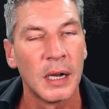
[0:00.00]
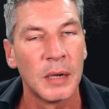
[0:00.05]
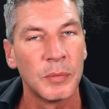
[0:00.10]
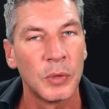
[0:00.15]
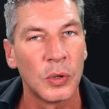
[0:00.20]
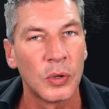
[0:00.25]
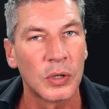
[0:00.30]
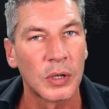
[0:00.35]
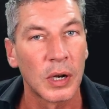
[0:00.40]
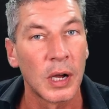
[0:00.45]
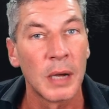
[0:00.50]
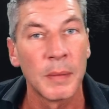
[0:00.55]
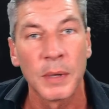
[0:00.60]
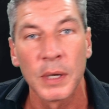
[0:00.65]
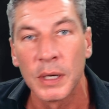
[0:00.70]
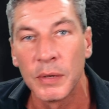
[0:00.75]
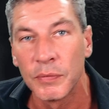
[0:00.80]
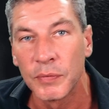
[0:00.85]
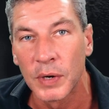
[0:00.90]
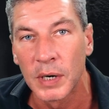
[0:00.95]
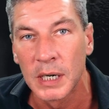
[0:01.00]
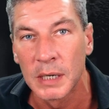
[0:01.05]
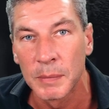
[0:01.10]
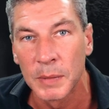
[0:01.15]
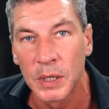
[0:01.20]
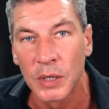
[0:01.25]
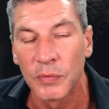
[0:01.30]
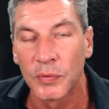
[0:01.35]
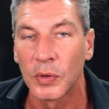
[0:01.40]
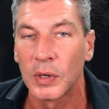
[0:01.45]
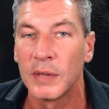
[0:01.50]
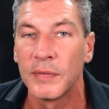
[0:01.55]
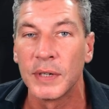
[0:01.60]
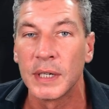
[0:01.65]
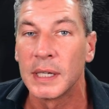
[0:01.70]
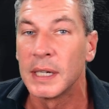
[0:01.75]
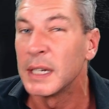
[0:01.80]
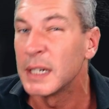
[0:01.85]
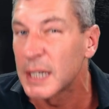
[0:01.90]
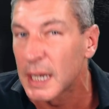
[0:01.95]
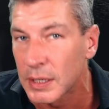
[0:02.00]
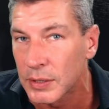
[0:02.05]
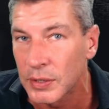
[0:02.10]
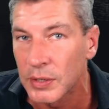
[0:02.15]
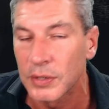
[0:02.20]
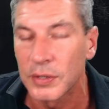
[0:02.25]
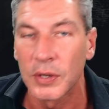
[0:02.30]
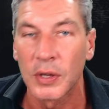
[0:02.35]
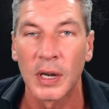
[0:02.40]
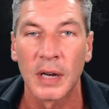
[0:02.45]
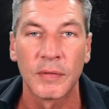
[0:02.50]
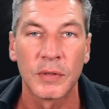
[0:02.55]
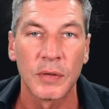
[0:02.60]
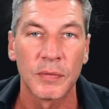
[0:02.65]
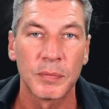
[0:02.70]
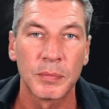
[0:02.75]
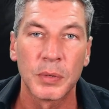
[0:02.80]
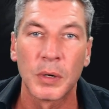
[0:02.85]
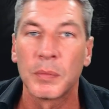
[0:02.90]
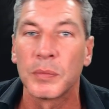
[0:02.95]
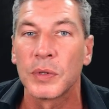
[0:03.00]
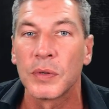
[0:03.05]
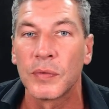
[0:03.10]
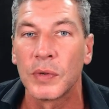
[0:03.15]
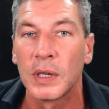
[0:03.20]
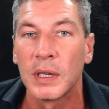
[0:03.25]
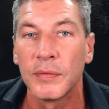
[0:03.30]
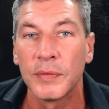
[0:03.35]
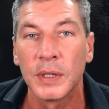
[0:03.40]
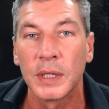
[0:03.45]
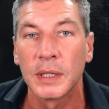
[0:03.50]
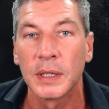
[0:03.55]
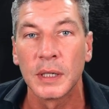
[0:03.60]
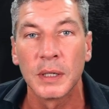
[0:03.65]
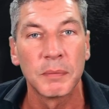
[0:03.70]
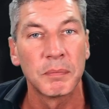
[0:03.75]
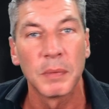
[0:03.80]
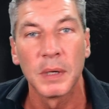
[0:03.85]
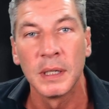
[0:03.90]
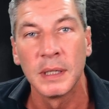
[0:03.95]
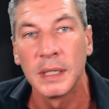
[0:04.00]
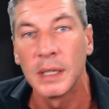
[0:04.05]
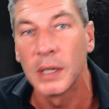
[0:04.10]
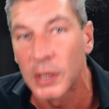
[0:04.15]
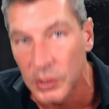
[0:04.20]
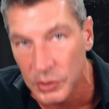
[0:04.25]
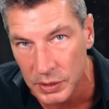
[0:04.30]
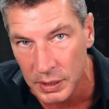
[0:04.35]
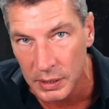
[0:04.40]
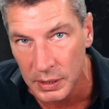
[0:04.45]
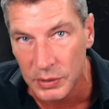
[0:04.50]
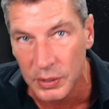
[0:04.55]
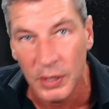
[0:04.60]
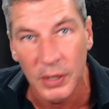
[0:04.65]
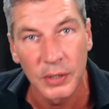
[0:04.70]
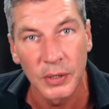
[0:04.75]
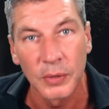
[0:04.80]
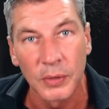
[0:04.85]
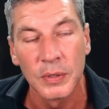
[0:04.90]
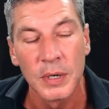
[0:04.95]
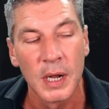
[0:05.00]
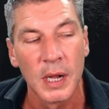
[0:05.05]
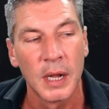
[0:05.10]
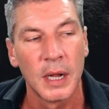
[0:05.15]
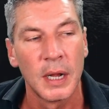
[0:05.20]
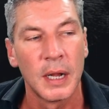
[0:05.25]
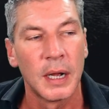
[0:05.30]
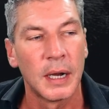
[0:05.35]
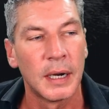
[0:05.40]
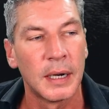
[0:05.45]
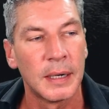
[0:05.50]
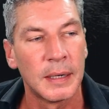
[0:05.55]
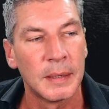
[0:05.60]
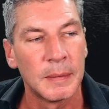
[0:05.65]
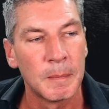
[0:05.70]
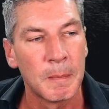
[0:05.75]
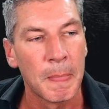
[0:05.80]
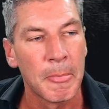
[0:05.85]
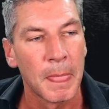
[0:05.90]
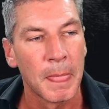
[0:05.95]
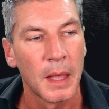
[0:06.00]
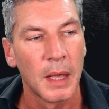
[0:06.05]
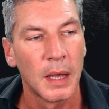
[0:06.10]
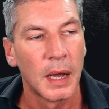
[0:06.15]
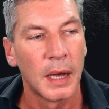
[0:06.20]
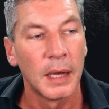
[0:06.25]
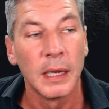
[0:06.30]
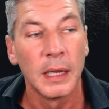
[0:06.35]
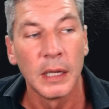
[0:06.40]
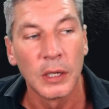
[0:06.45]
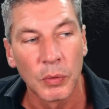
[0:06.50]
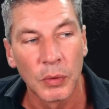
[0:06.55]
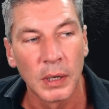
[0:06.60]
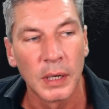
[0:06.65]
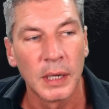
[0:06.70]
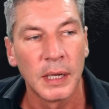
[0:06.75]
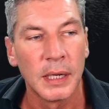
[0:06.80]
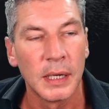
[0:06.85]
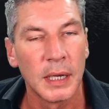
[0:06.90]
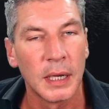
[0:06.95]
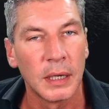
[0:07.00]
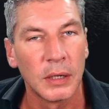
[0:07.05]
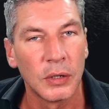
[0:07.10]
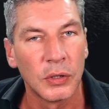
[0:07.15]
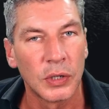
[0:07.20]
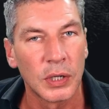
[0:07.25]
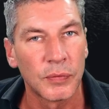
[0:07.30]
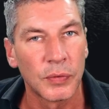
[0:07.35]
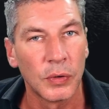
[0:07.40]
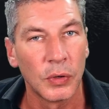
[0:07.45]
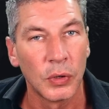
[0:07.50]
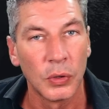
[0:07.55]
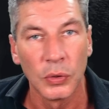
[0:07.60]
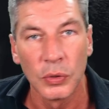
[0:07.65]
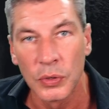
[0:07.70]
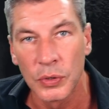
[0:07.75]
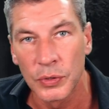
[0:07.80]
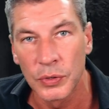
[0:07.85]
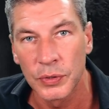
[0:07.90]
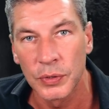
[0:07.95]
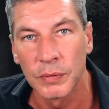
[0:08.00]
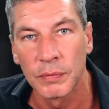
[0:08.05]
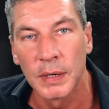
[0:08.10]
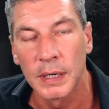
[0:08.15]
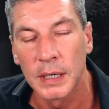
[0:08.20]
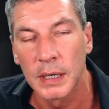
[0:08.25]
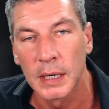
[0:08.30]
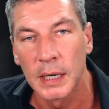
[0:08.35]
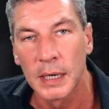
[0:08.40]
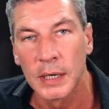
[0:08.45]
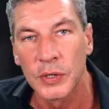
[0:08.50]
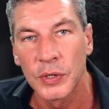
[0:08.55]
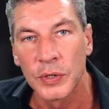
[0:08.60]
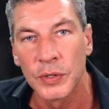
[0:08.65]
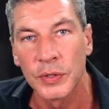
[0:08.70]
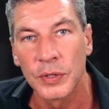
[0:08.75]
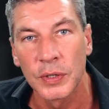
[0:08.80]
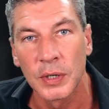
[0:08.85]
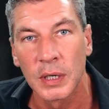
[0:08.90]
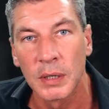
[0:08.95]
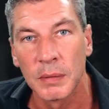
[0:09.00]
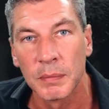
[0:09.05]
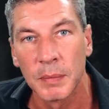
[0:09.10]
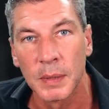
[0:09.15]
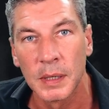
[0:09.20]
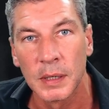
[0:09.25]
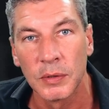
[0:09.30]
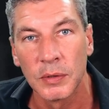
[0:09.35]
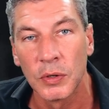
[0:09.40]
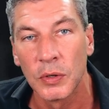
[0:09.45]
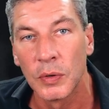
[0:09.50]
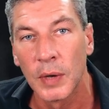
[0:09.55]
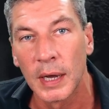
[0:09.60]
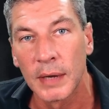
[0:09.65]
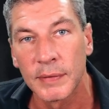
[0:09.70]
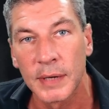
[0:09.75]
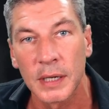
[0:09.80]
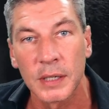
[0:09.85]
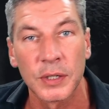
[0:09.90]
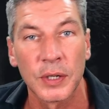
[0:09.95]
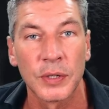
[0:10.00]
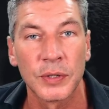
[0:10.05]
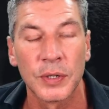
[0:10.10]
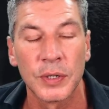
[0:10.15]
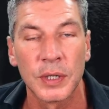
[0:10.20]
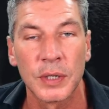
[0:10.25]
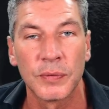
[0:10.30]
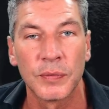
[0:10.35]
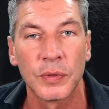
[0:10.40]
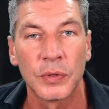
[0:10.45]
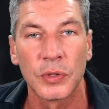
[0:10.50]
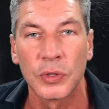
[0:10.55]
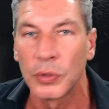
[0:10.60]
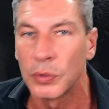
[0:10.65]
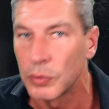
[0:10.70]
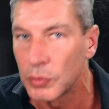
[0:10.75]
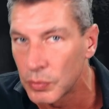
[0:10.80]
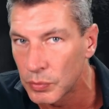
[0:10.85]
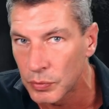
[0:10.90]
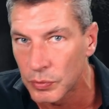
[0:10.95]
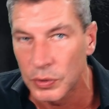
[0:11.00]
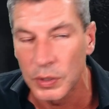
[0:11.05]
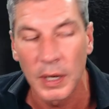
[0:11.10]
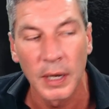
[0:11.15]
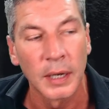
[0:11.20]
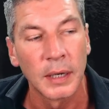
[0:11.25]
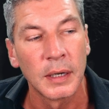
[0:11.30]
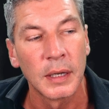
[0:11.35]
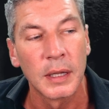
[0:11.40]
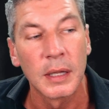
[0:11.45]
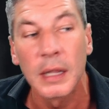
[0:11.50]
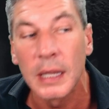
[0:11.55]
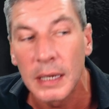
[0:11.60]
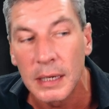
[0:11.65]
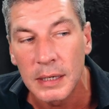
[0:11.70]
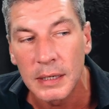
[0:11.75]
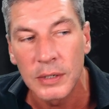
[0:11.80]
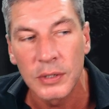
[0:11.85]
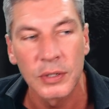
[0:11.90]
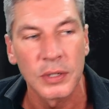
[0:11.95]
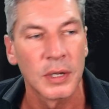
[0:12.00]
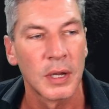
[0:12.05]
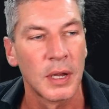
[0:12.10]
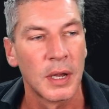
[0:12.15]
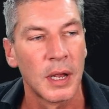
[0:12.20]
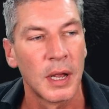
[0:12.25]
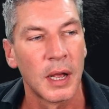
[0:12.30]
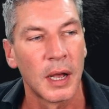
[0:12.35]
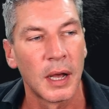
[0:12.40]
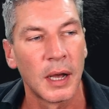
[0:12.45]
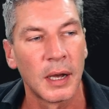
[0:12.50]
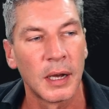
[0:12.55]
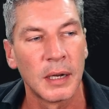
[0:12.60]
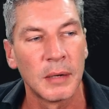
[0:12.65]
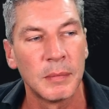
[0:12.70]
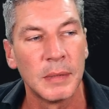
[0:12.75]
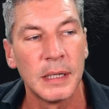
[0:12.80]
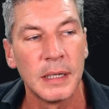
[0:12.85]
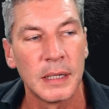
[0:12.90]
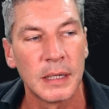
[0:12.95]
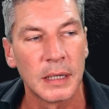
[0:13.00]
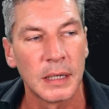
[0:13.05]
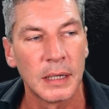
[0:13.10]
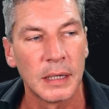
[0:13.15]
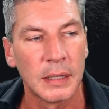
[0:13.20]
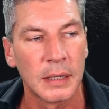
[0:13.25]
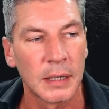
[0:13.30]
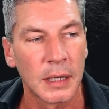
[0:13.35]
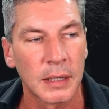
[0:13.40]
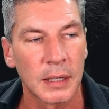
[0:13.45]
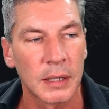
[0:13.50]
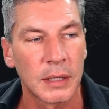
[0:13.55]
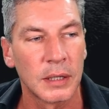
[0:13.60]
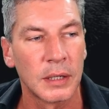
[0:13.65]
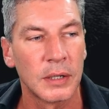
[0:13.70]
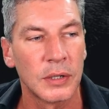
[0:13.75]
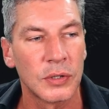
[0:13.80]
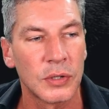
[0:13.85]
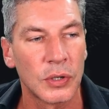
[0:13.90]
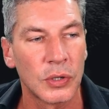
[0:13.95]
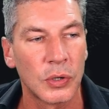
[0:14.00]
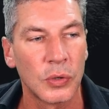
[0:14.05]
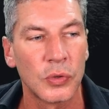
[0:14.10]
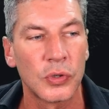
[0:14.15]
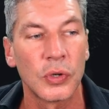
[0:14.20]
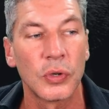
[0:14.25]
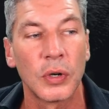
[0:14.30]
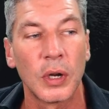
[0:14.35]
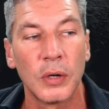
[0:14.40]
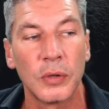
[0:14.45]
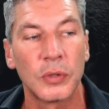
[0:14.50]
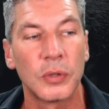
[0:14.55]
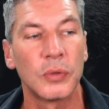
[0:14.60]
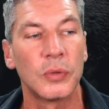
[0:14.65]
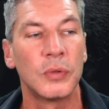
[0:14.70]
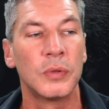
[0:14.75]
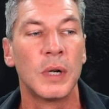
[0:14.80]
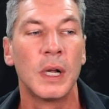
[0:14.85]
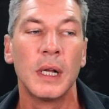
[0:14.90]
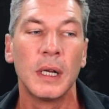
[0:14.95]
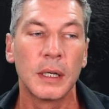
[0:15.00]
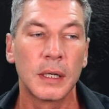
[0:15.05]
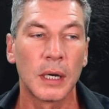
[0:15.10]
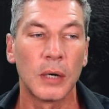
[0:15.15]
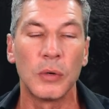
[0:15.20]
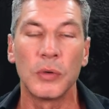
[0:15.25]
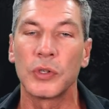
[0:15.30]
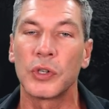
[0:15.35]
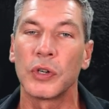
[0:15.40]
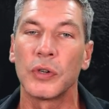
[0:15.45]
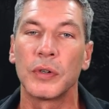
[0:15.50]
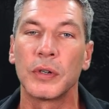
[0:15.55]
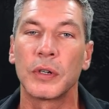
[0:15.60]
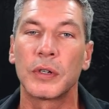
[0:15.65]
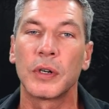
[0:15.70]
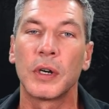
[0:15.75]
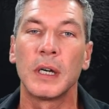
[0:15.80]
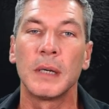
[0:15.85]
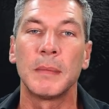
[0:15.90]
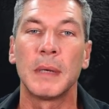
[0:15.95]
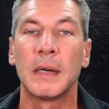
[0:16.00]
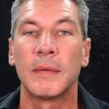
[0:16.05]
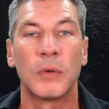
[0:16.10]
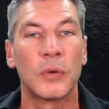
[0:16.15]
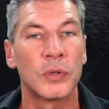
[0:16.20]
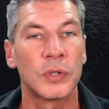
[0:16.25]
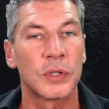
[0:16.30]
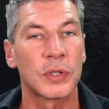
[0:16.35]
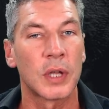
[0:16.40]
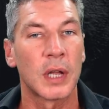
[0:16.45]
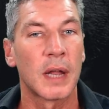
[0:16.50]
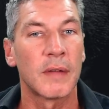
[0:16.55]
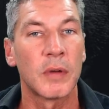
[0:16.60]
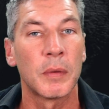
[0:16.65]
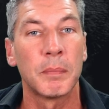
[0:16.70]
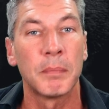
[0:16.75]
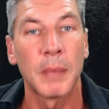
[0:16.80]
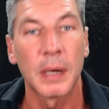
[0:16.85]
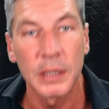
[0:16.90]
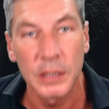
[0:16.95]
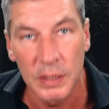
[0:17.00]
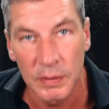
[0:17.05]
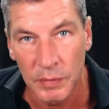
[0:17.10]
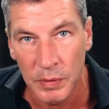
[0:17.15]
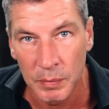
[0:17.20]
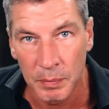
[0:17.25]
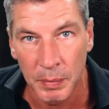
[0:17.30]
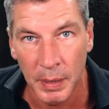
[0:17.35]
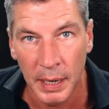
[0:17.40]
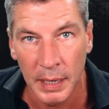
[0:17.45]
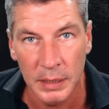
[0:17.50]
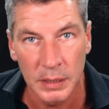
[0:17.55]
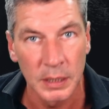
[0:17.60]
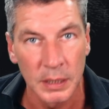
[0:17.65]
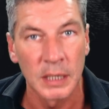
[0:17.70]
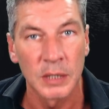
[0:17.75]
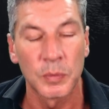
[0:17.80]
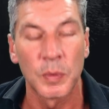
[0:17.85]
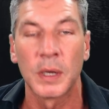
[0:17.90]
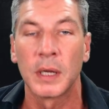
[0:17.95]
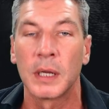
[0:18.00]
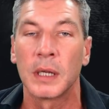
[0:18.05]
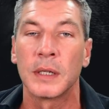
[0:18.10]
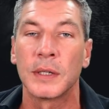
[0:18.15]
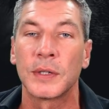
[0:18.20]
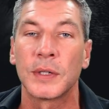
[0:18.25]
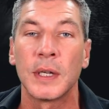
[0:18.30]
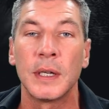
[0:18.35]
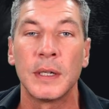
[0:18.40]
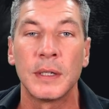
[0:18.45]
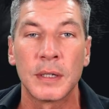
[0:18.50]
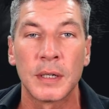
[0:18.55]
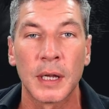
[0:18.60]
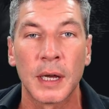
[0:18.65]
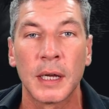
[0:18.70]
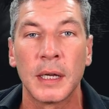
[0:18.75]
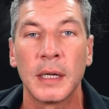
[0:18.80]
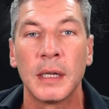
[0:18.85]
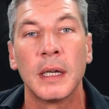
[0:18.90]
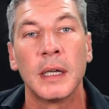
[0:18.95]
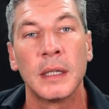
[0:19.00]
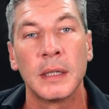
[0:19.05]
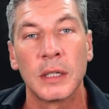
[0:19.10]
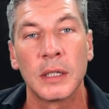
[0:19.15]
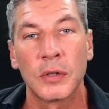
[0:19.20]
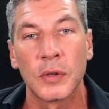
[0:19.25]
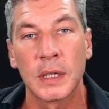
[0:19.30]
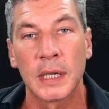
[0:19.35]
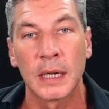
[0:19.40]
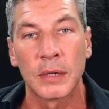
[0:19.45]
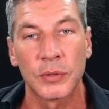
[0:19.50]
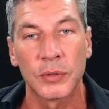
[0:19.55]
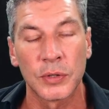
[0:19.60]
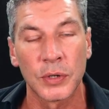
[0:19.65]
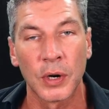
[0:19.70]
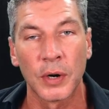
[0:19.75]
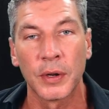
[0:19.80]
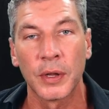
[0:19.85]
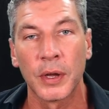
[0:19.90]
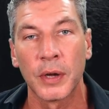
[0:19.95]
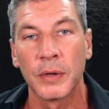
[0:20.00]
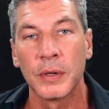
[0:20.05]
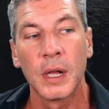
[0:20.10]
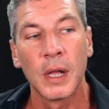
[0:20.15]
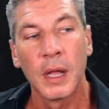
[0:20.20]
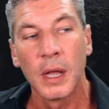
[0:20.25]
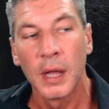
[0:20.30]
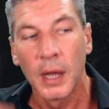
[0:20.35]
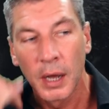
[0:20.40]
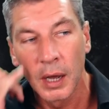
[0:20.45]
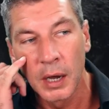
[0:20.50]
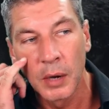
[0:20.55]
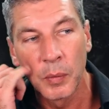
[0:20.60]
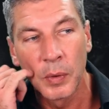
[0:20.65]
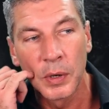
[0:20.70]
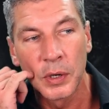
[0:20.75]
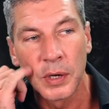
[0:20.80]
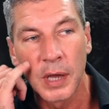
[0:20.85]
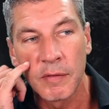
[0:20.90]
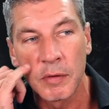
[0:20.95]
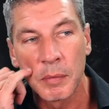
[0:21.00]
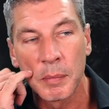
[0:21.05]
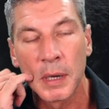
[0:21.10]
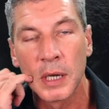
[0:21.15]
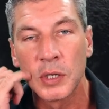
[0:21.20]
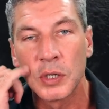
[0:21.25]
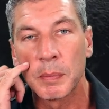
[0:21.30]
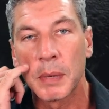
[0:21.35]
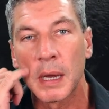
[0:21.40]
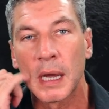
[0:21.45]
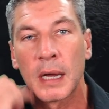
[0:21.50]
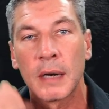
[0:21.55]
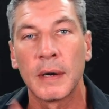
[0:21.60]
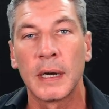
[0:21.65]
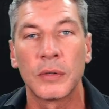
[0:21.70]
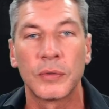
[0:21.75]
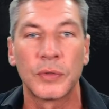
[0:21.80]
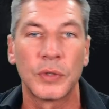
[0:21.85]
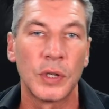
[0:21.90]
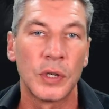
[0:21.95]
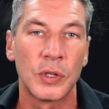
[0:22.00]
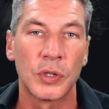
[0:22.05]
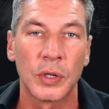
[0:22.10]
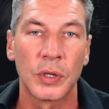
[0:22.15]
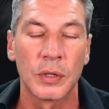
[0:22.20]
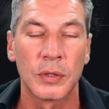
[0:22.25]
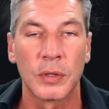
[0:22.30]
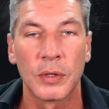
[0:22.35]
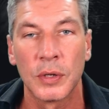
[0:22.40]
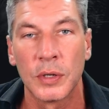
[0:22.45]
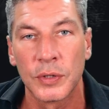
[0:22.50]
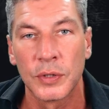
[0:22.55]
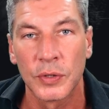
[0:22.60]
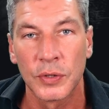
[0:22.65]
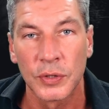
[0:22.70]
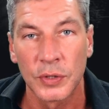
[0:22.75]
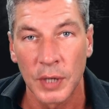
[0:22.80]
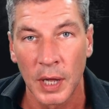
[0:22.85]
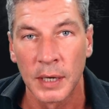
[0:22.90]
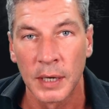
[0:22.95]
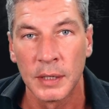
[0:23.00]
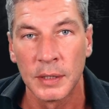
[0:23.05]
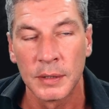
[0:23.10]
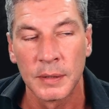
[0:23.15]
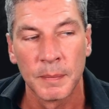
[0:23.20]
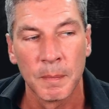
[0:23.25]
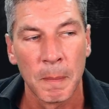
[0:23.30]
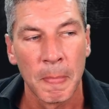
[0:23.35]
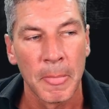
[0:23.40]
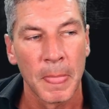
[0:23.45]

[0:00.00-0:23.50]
Your climate and environment, if you're living in a desert, you're going to have different problems if you're living in the Arctic Circle. And equally, your different laws and regulations are going to mean you have access to different tools and things legally than other things. And of course, your local culture and crime levels is going to have a massive impact. And as we're going to see today in the grid down scenario, when you have a major power outage that is sustained,